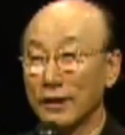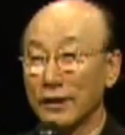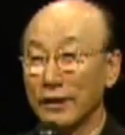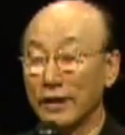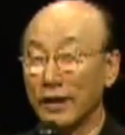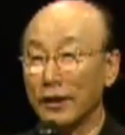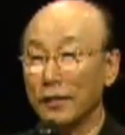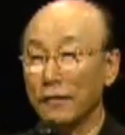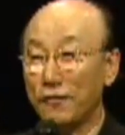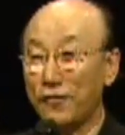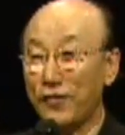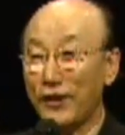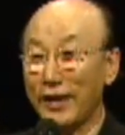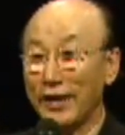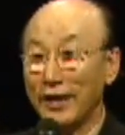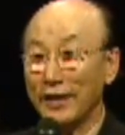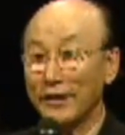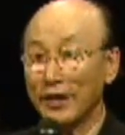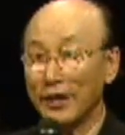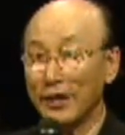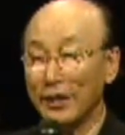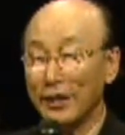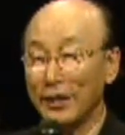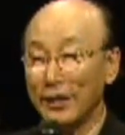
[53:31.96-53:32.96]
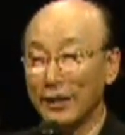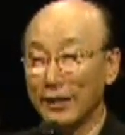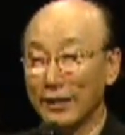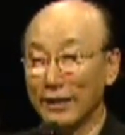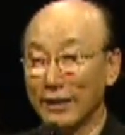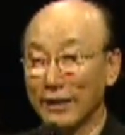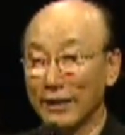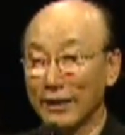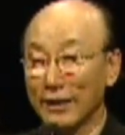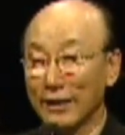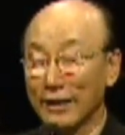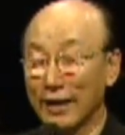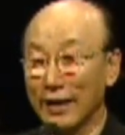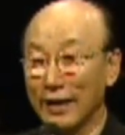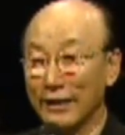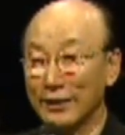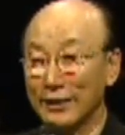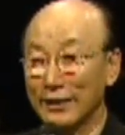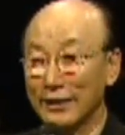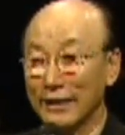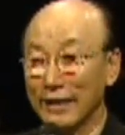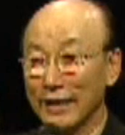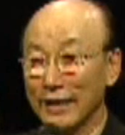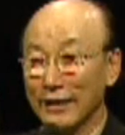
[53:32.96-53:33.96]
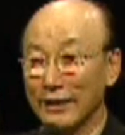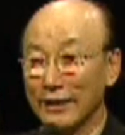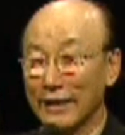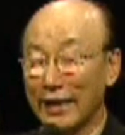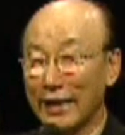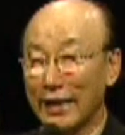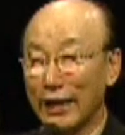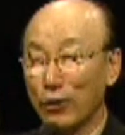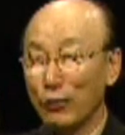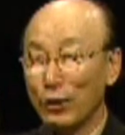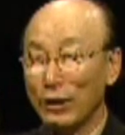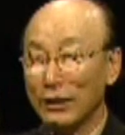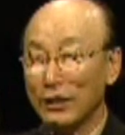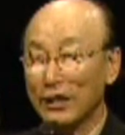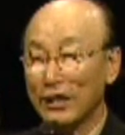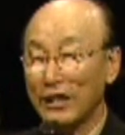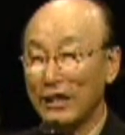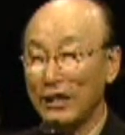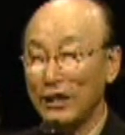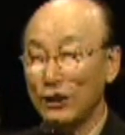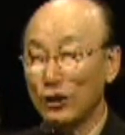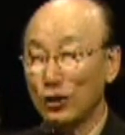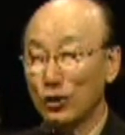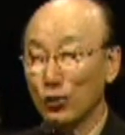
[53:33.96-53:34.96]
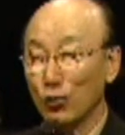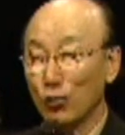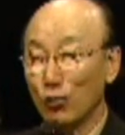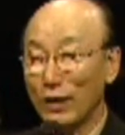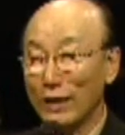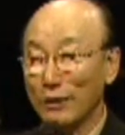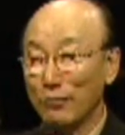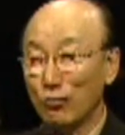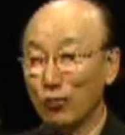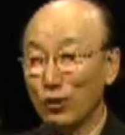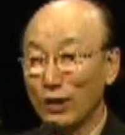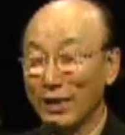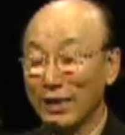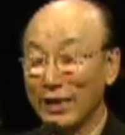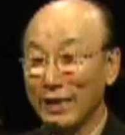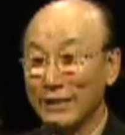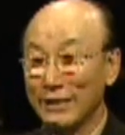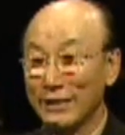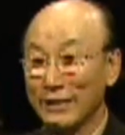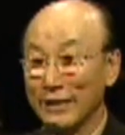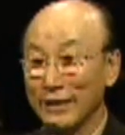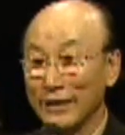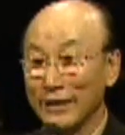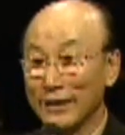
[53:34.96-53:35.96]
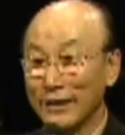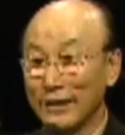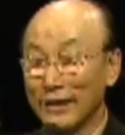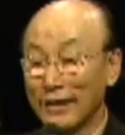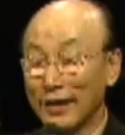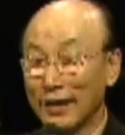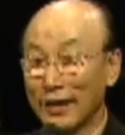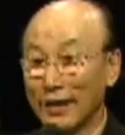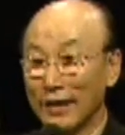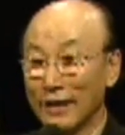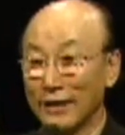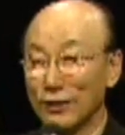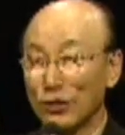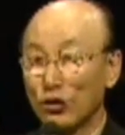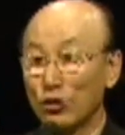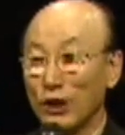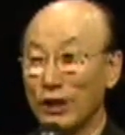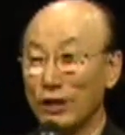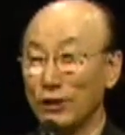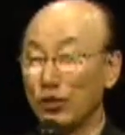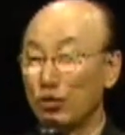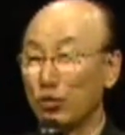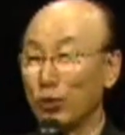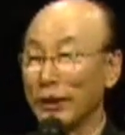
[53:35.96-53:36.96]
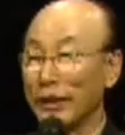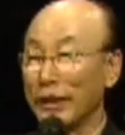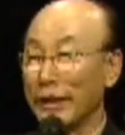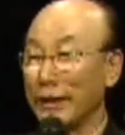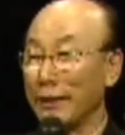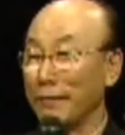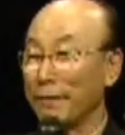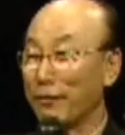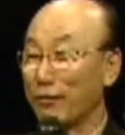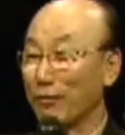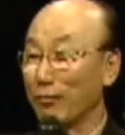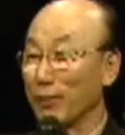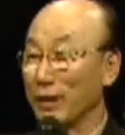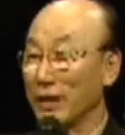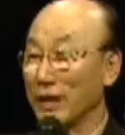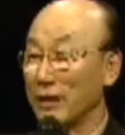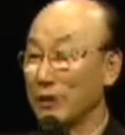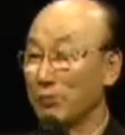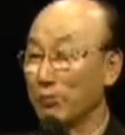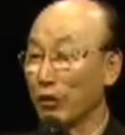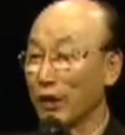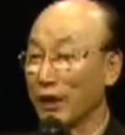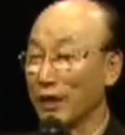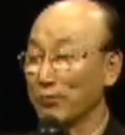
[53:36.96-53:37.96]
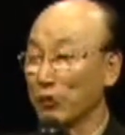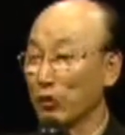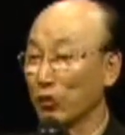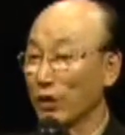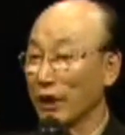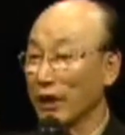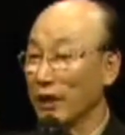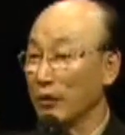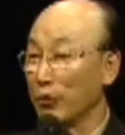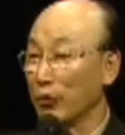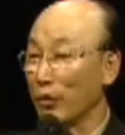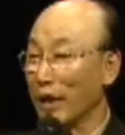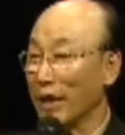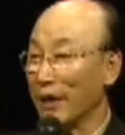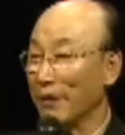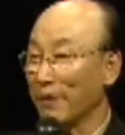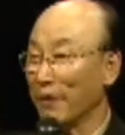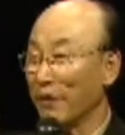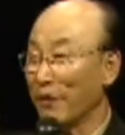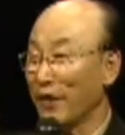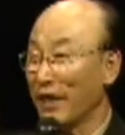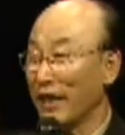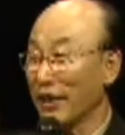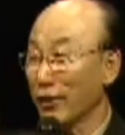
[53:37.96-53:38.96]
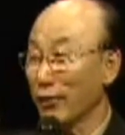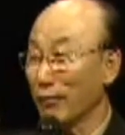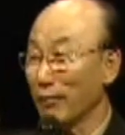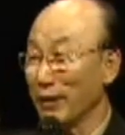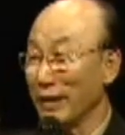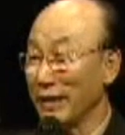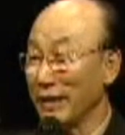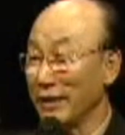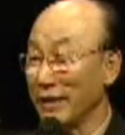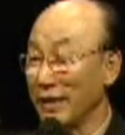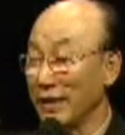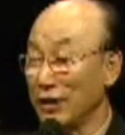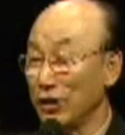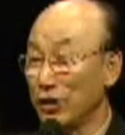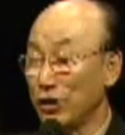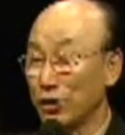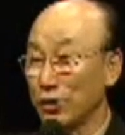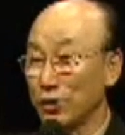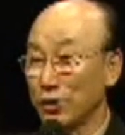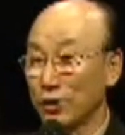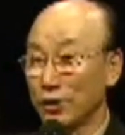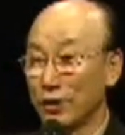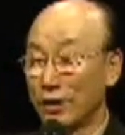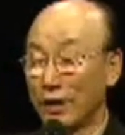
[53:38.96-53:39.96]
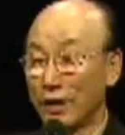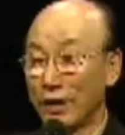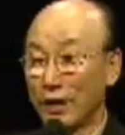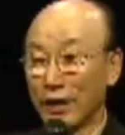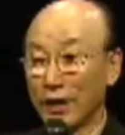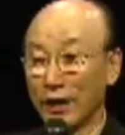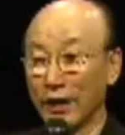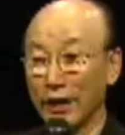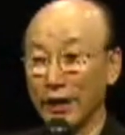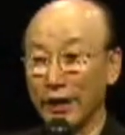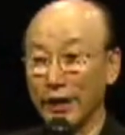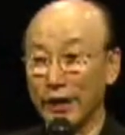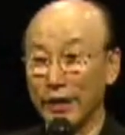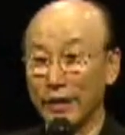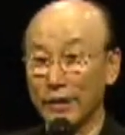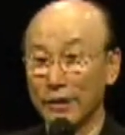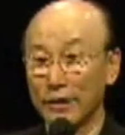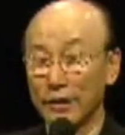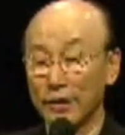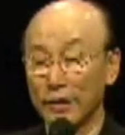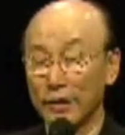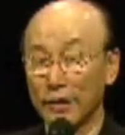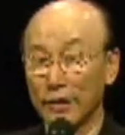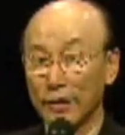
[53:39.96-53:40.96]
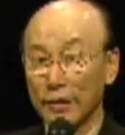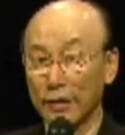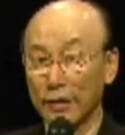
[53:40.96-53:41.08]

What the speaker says: Then finally, God said, I will teach you one more lesson. Change your name from Abraham to Abraham, father of many nations, and